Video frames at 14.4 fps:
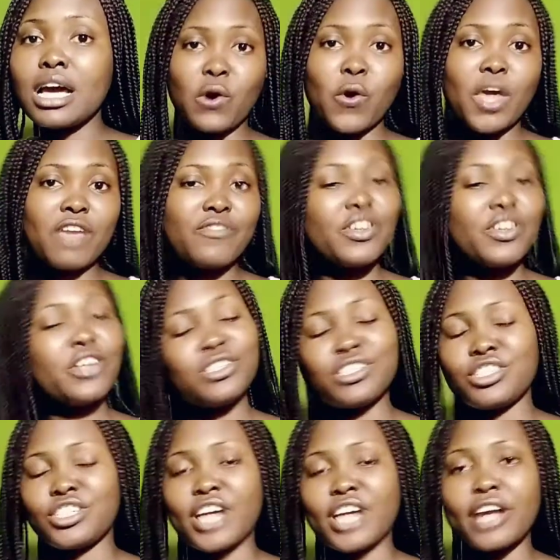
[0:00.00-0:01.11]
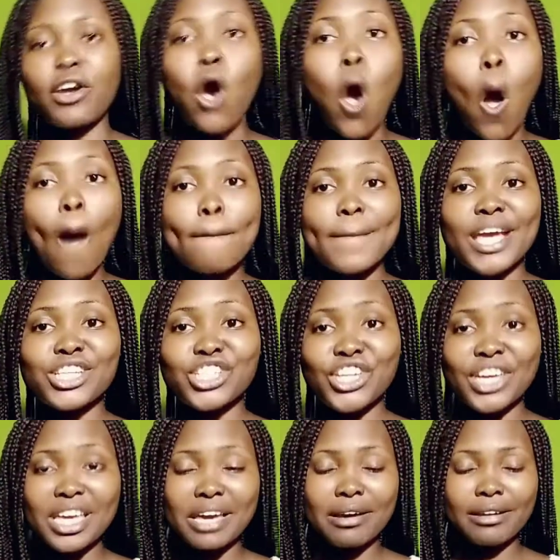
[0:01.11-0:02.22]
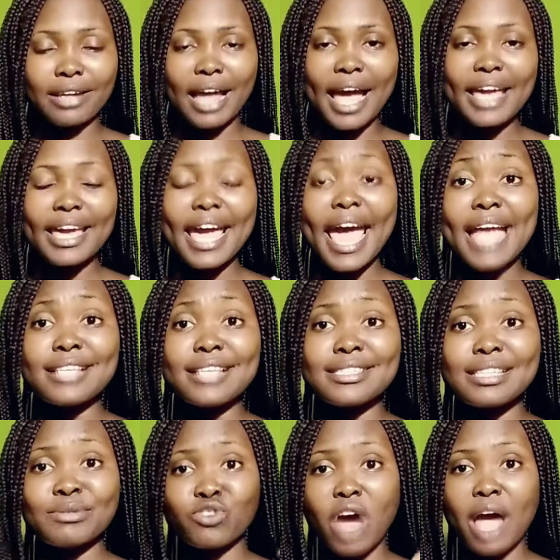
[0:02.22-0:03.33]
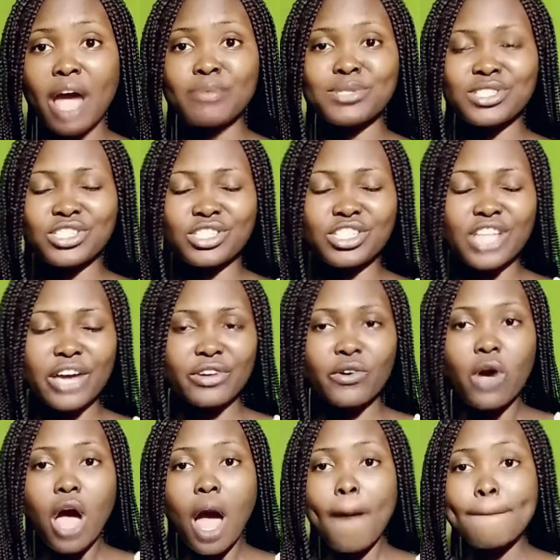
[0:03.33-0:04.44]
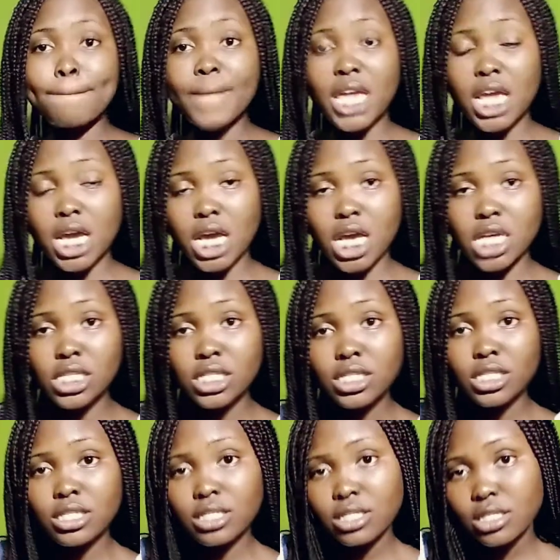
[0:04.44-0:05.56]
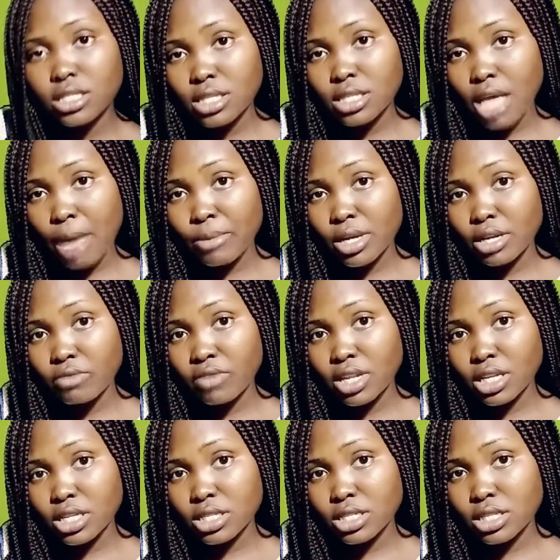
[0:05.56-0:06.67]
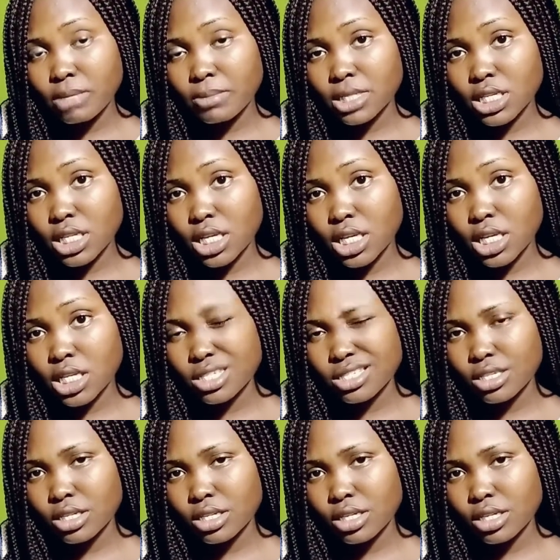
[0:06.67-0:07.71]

So if you're new to this channel, make sure you click like and subscribe to this channel because I'm gonna release some tips.